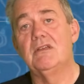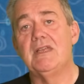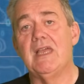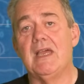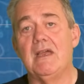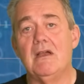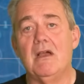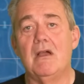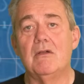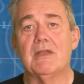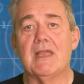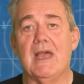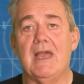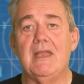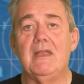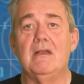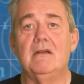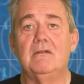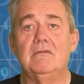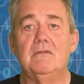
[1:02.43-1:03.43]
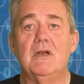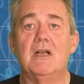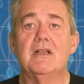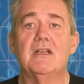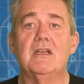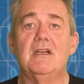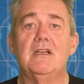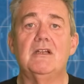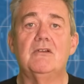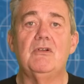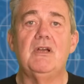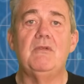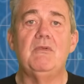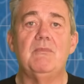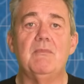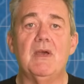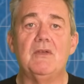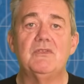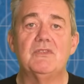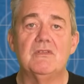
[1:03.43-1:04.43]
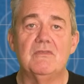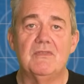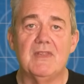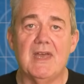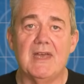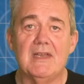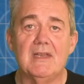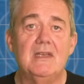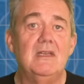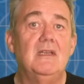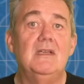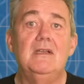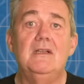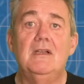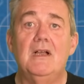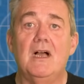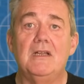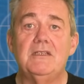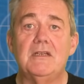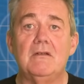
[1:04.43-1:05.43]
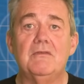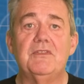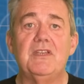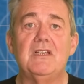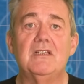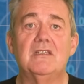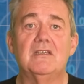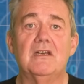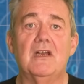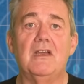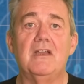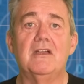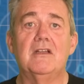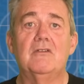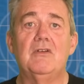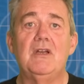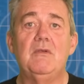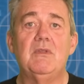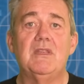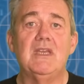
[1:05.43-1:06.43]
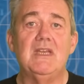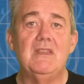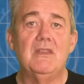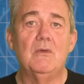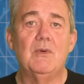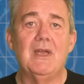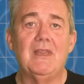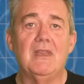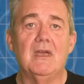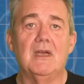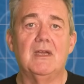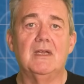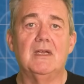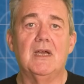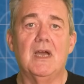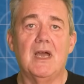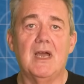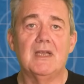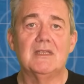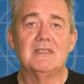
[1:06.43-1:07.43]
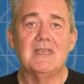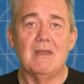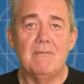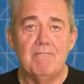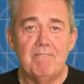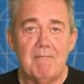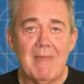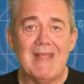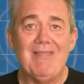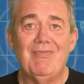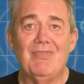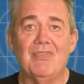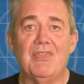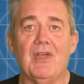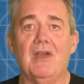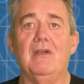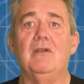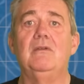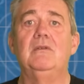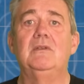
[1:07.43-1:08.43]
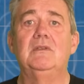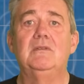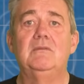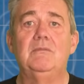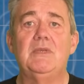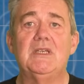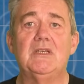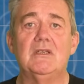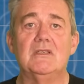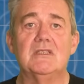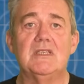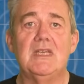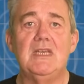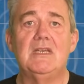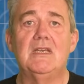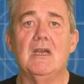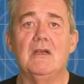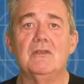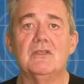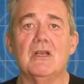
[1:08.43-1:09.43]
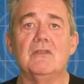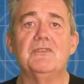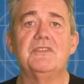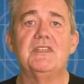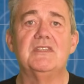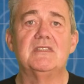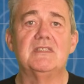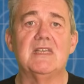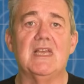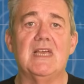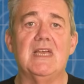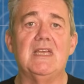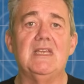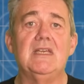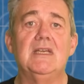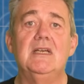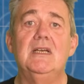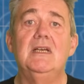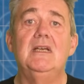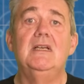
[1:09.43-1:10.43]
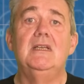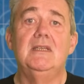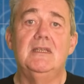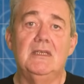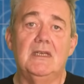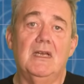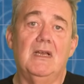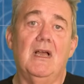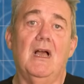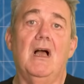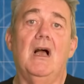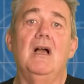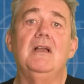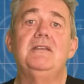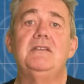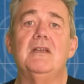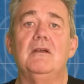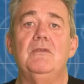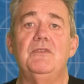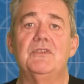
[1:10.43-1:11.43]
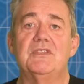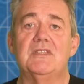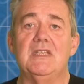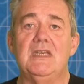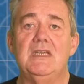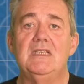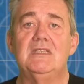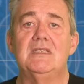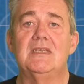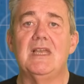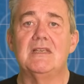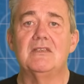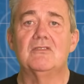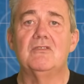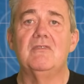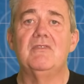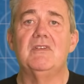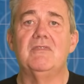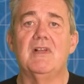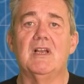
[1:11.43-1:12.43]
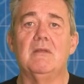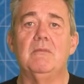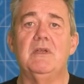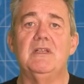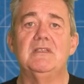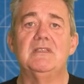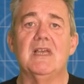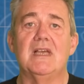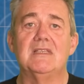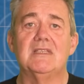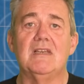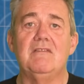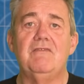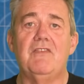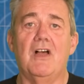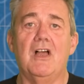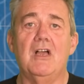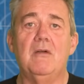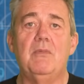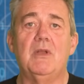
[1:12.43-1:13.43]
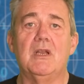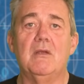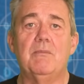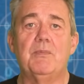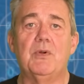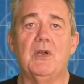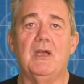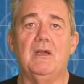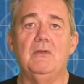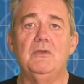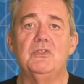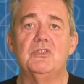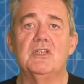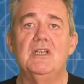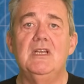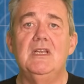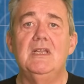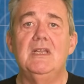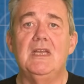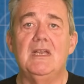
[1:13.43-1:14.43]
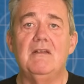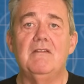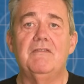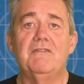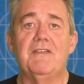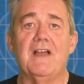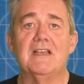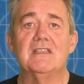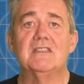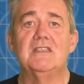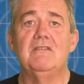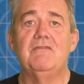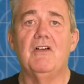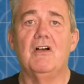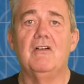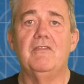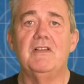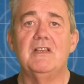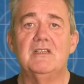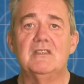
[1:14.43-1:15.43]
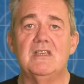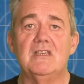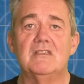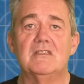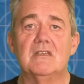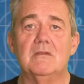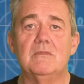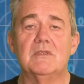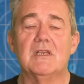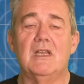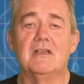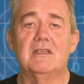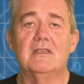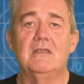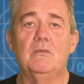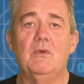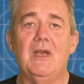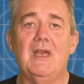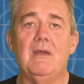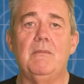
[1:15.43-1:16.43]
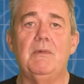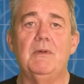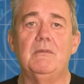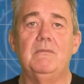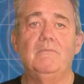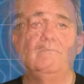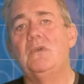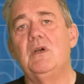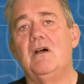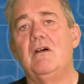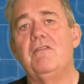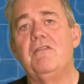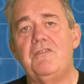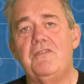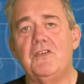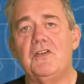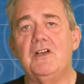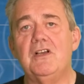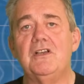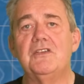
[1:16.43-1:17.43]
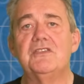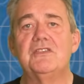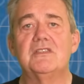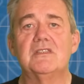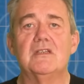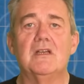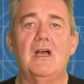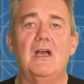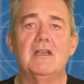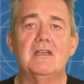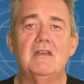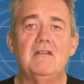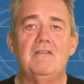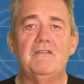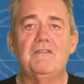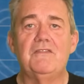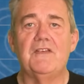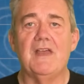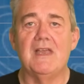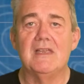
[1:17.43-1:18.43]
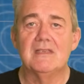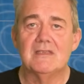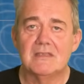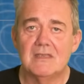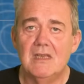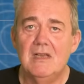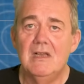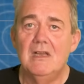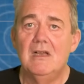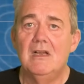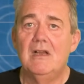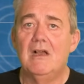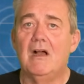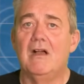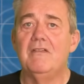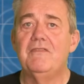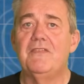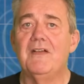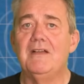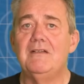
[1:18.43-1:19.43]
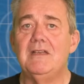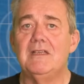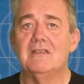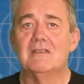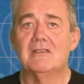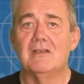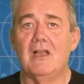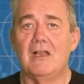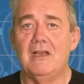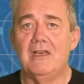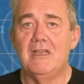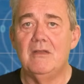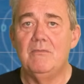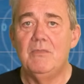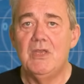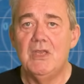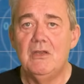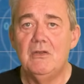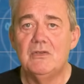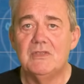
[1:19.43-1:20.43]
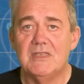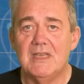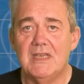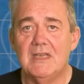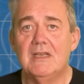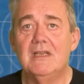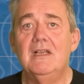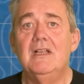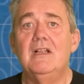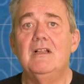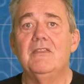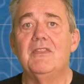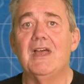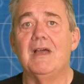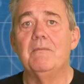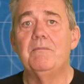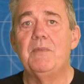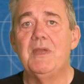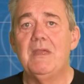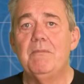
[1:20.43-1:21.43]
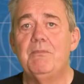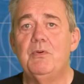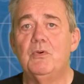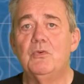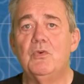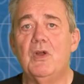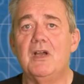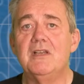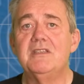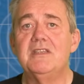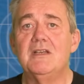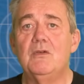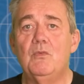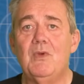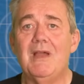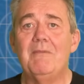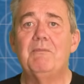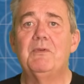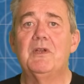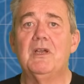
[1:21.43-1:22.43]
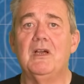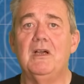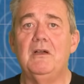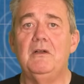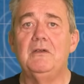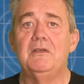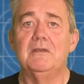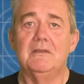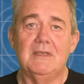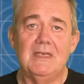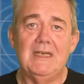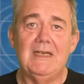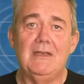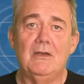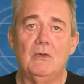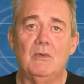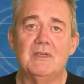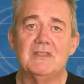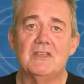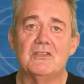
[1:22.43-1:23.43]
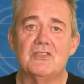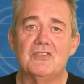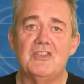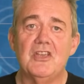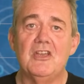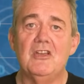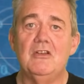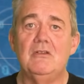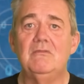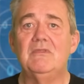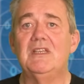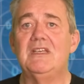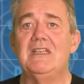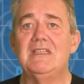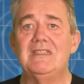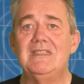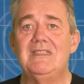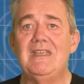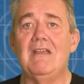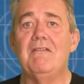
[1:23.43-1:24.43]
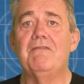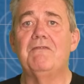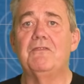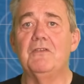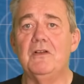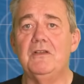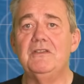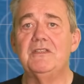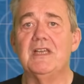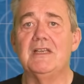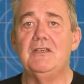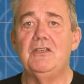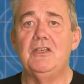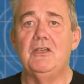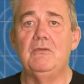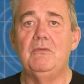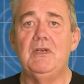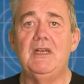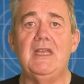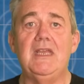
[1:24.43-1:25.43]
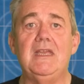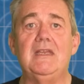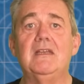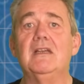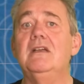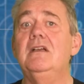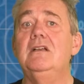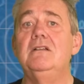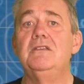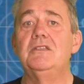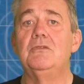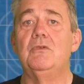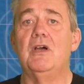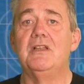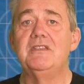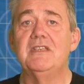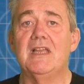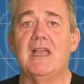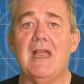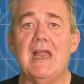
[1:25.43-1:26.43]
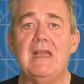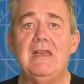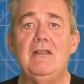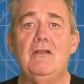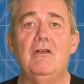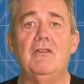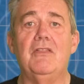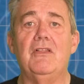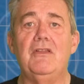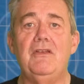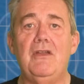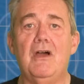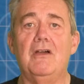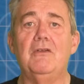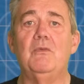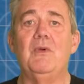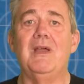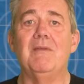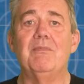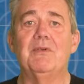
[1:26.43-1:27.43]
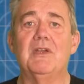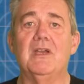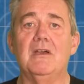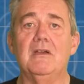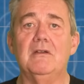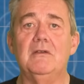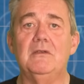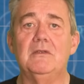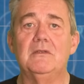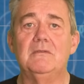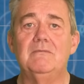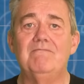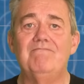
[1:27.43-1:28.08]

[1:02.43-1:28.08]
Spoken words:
yeah, okay, I can agree with most of that. I don't think that I agree with it in the way that Artem meant though, because he goes on to say, I don't see test room development as a viable approach in fast evolving systems like the web. Well, first, I confess I found it slightly amusing that people writing web code nearly always assume that it's different and unique to writing any other non-web code.